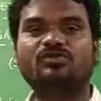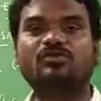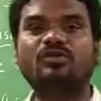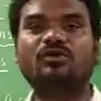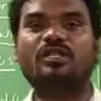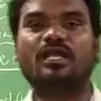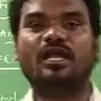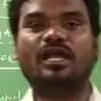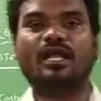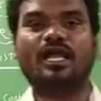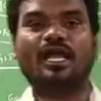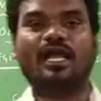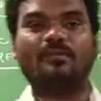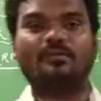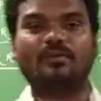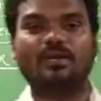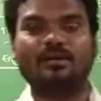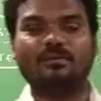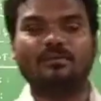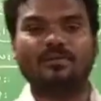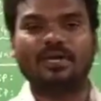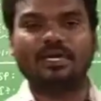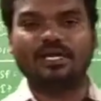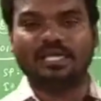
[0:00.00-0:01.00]
So that I am
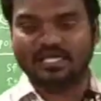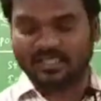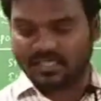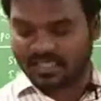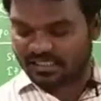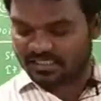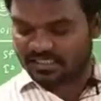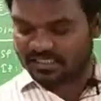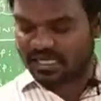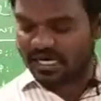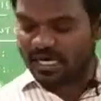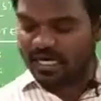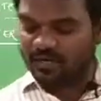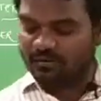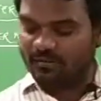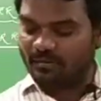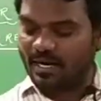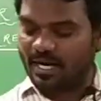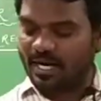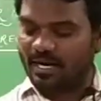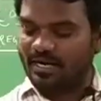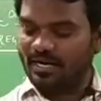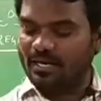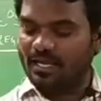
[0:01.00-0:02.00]
repeating the
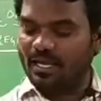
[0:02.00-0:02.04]
statement.